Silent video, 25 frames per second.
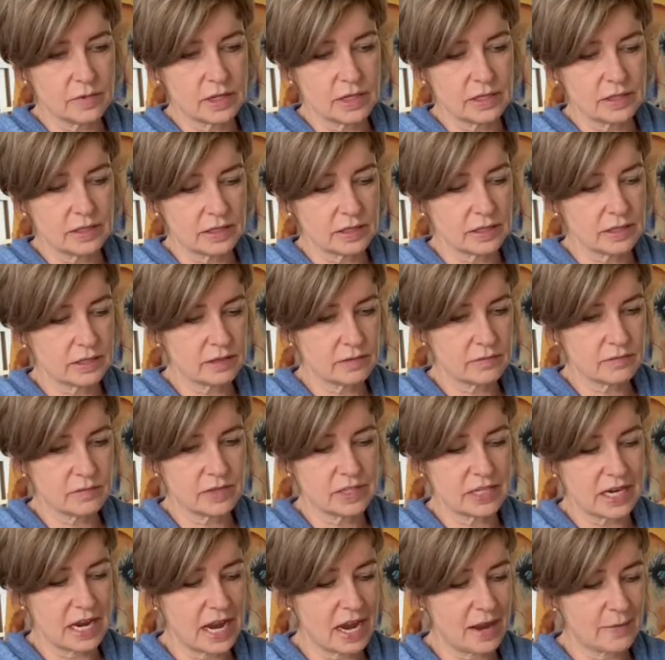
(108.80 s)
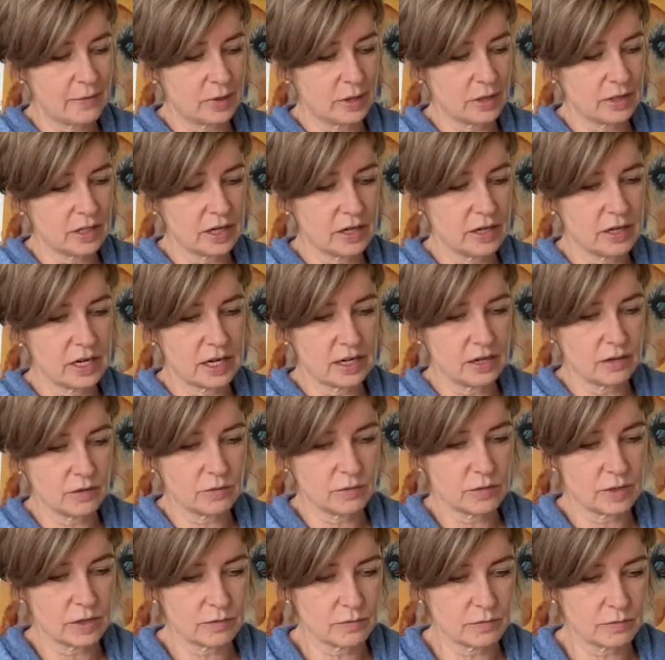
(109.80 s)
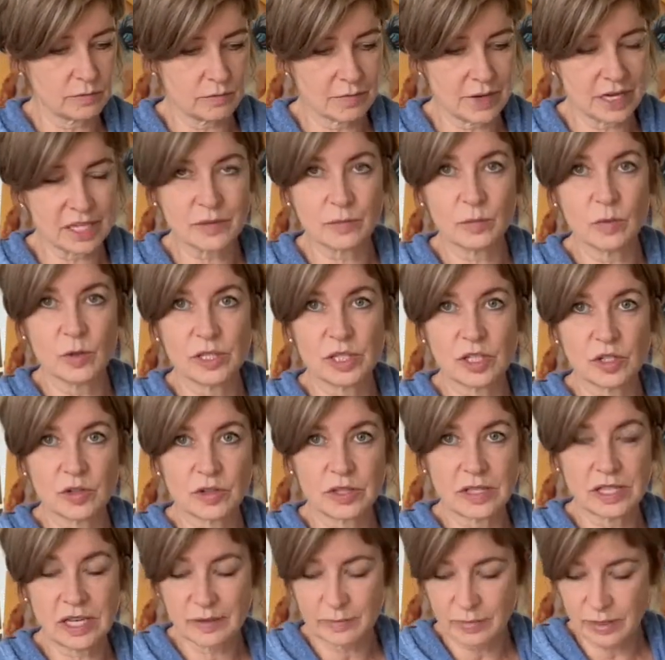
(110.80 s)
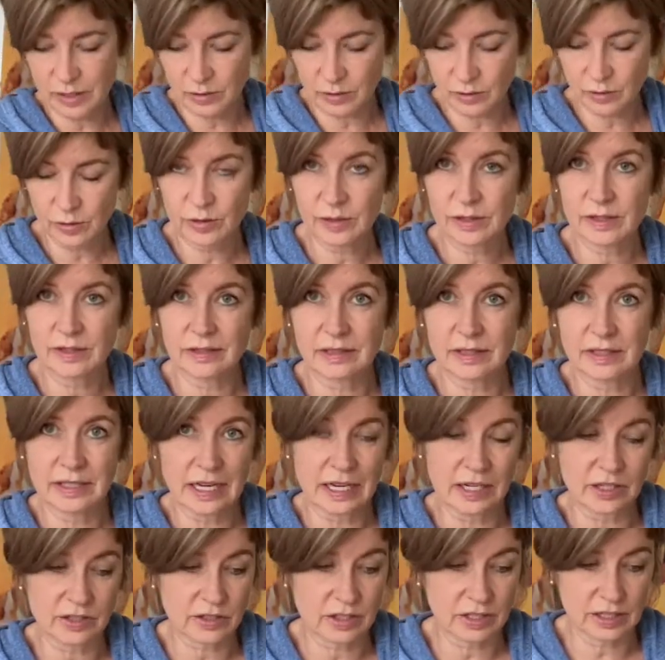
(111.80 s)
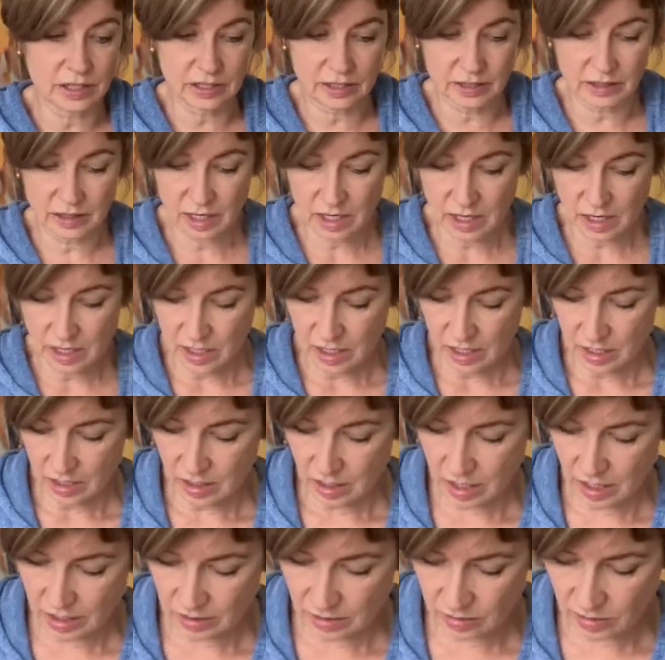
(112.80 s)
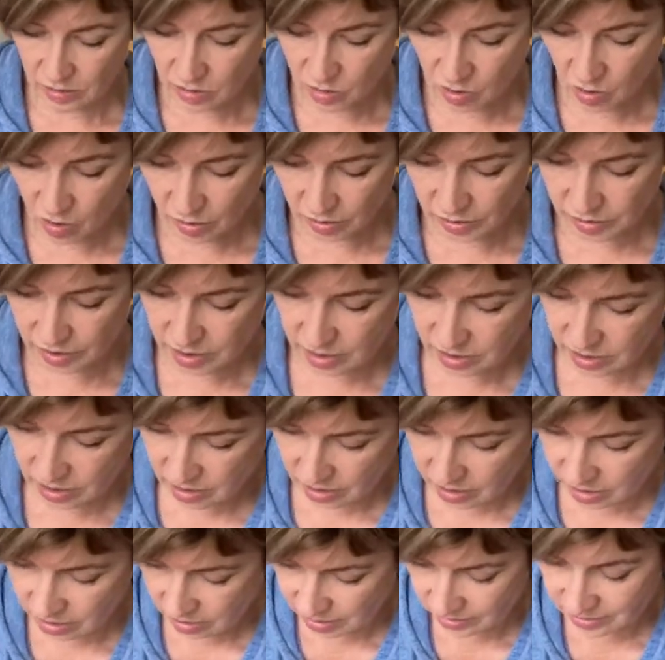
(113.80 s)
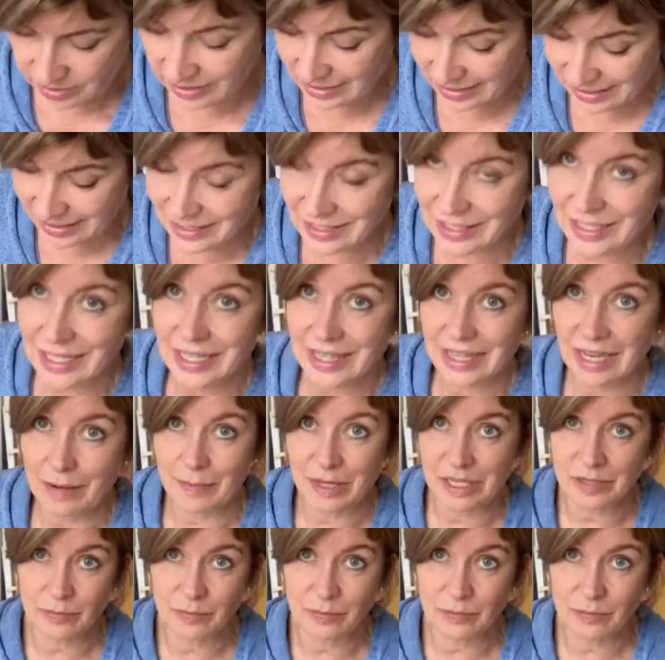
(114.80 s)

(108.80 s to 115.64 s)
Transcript: just damp. I don't need it much moisture in there, because it's actually not it just doesn't need that much